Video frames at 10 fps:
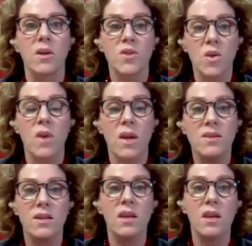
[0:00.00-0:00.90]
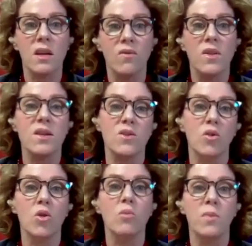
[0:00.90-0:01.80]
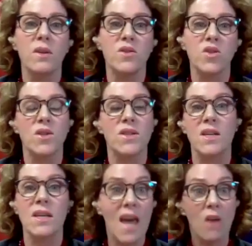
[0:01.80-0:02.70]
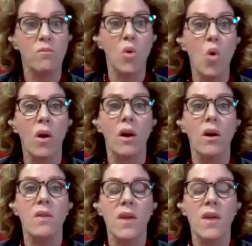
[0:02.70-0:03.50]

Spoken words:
So they see if this group starts to get more,